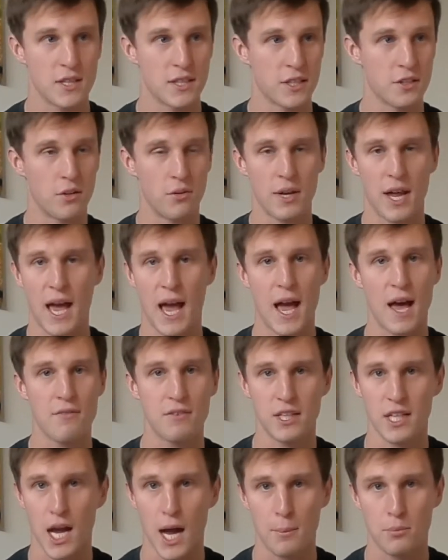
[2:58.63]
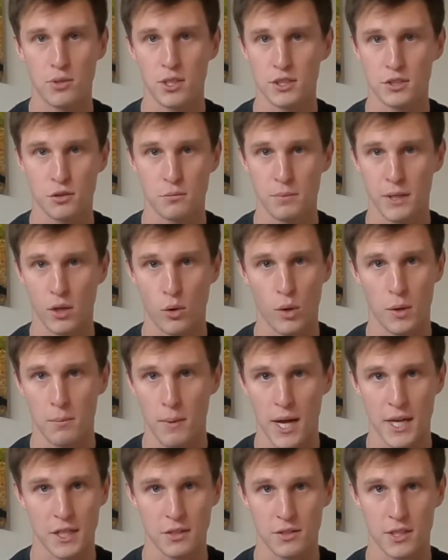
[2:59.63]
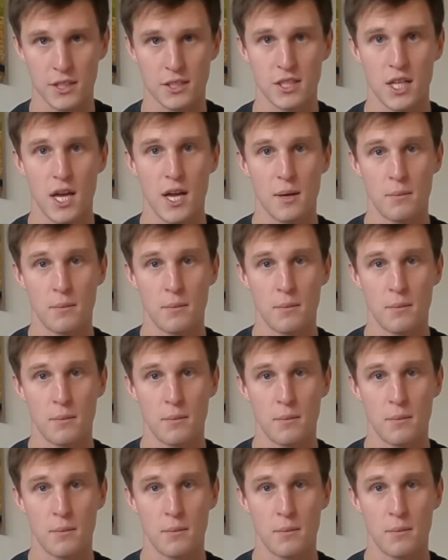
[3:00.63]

They don't have any operational Bitcoin mining rigs.